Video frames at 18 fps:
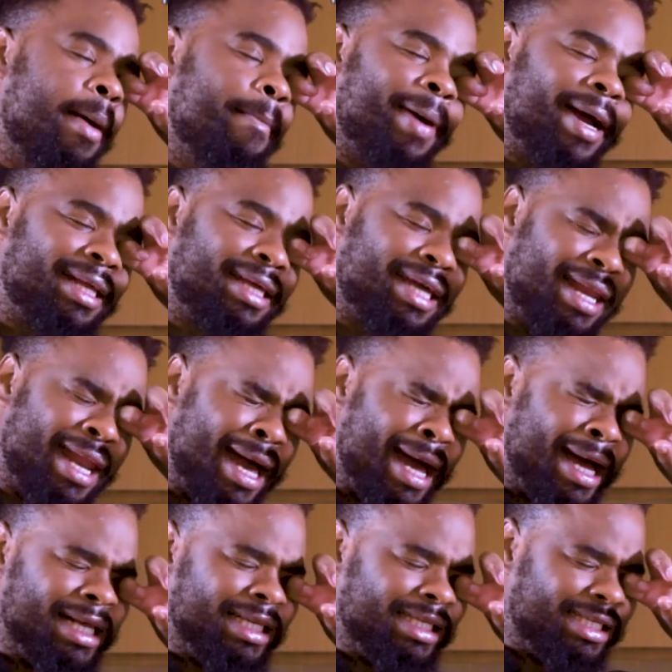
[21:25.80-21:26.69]
But can
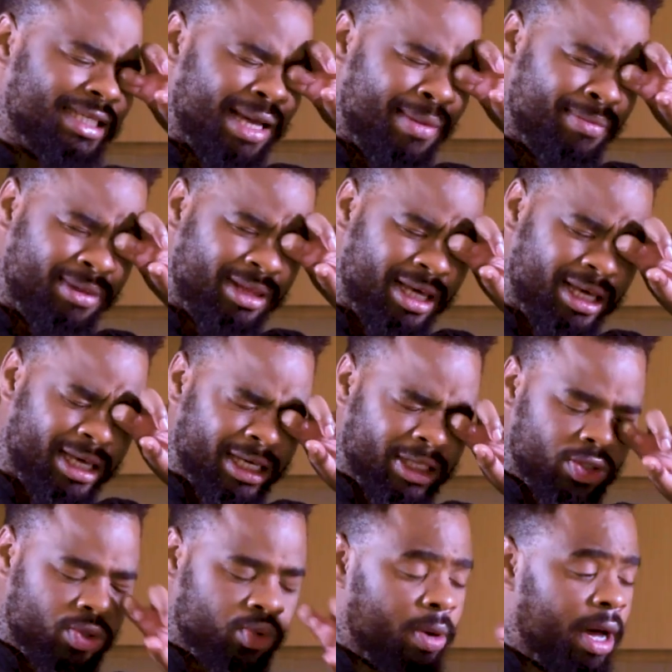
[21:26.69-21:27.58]
I ask something
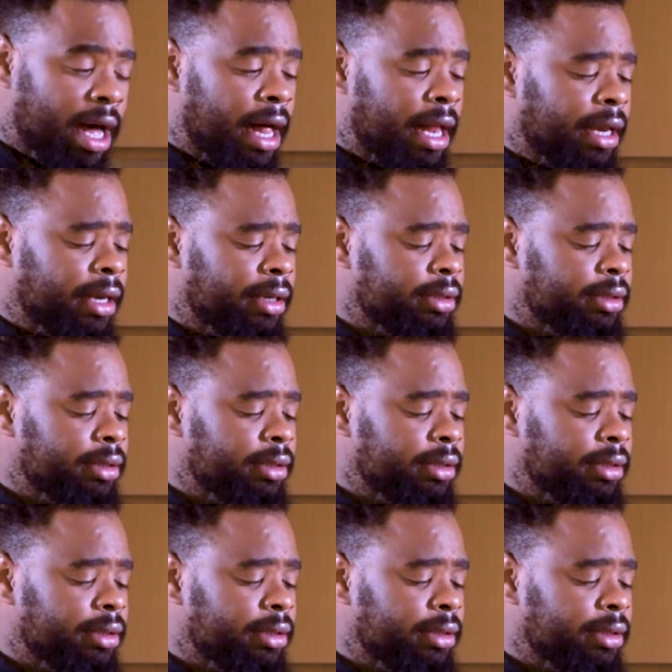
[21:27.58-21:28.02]
as well?